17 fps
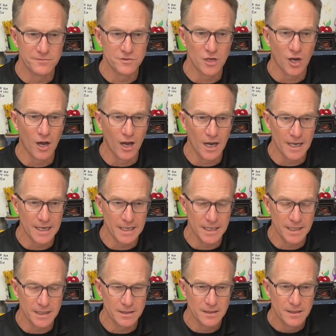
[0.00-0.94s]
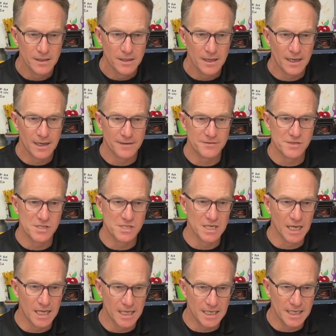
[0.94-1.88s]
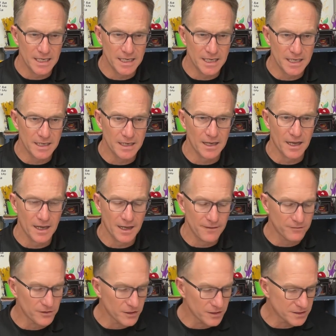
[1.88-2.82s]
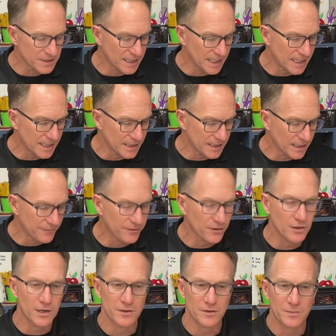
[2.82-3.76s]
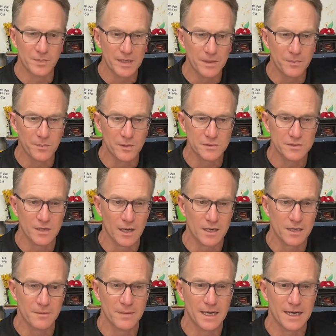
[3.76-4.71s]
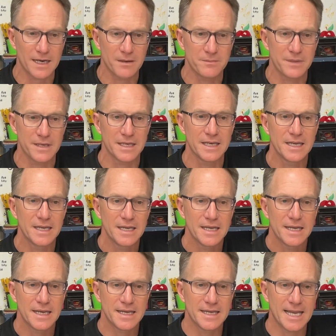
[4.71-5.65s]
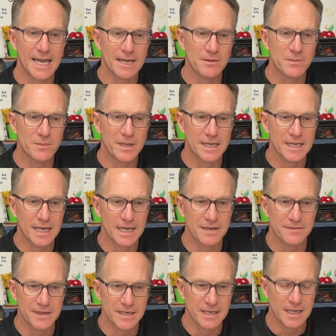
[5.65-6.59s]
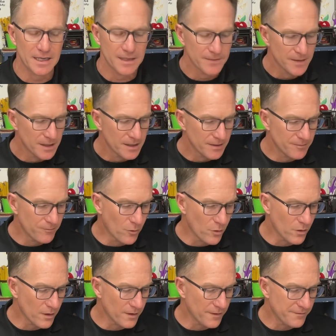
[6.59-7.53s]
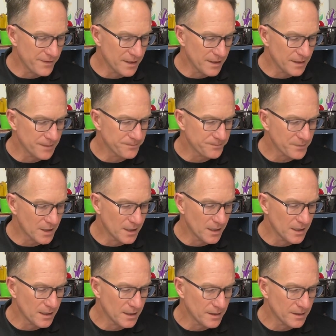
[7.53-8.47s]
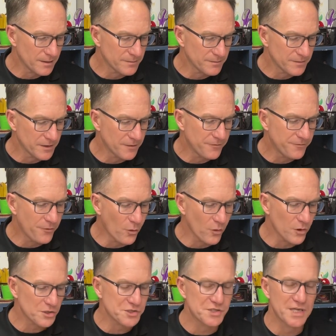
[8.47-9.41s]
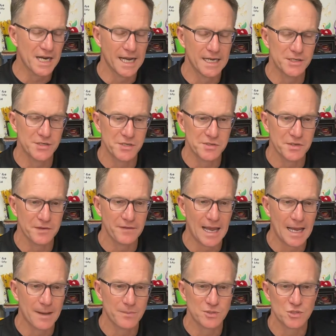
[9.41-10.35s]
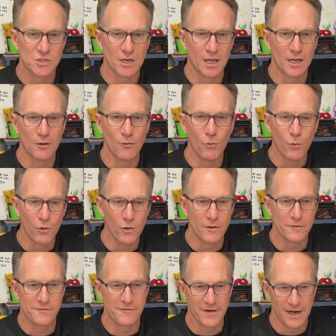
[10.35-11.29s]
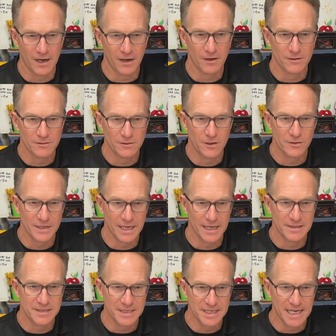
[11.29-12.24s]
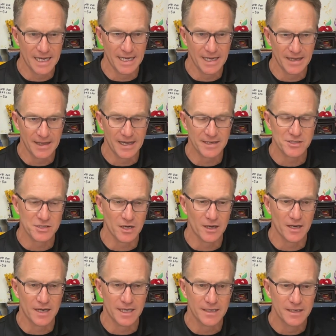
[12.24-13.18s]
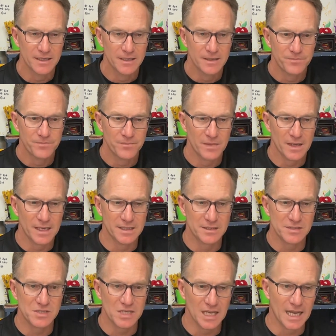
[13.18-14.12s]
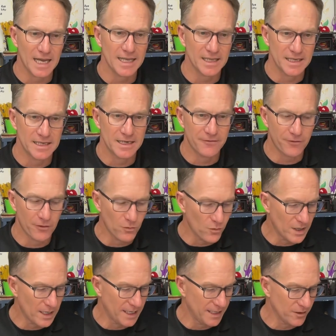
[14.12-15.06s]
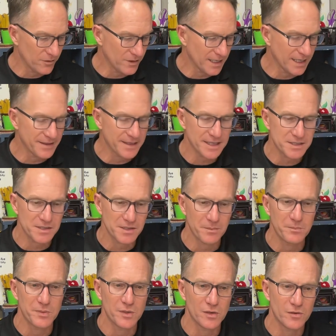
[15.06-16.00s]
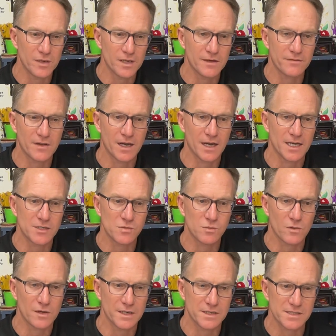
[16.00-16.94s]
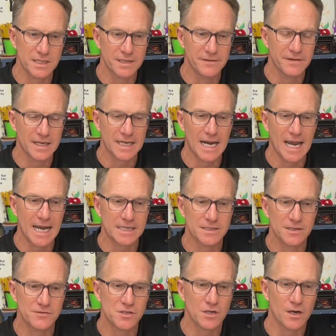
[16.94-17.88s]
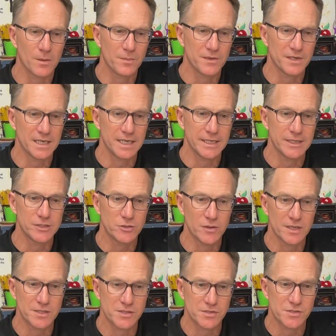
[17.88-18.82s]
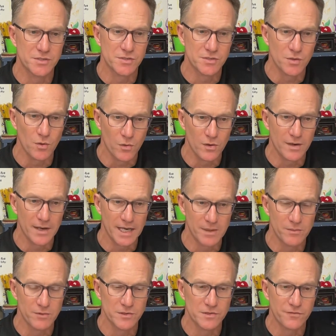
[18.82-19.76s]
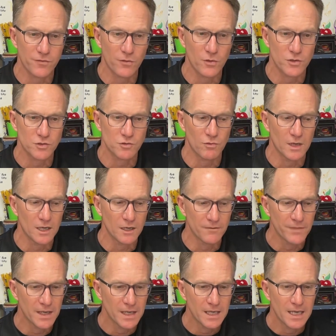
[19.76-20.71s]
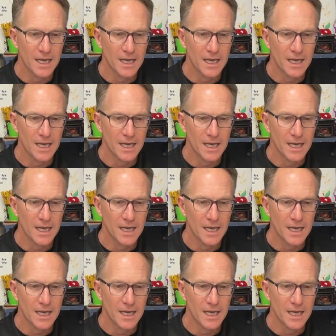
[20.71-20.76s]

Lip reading: taught it, I've studied it, I've looked at it, I've heard other people talk about it, but it came to me kind of in a more of a the four stages of apostolic warfare, okay, today. I saw it in a slightly different way, okay, and that's the beauty of God's word. It's living and active, sharper than any two-edged sword, Hebrews 4:12.